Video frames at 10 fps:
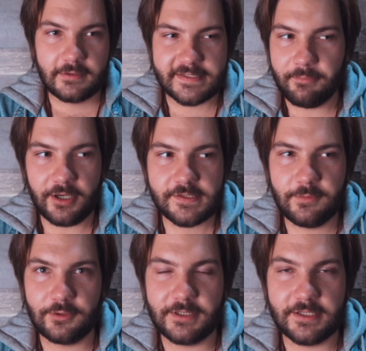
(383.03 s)
It's
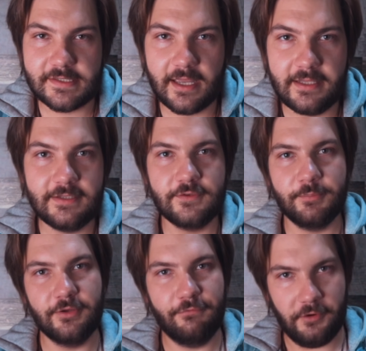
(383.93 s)
impossible because I need to
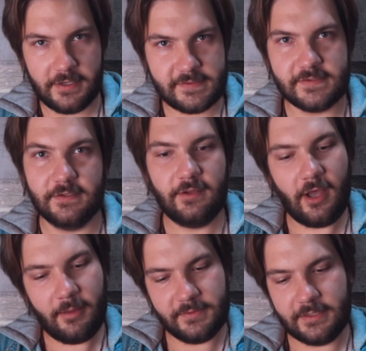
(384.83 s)
put the 4 aces on
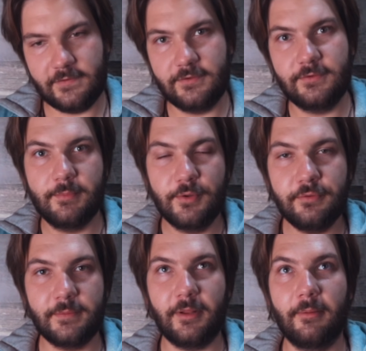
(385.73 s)
top, need to do the move
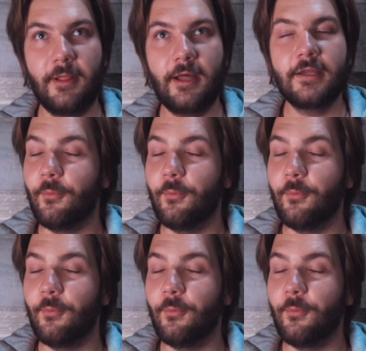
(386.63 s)
and blah, blah, blah.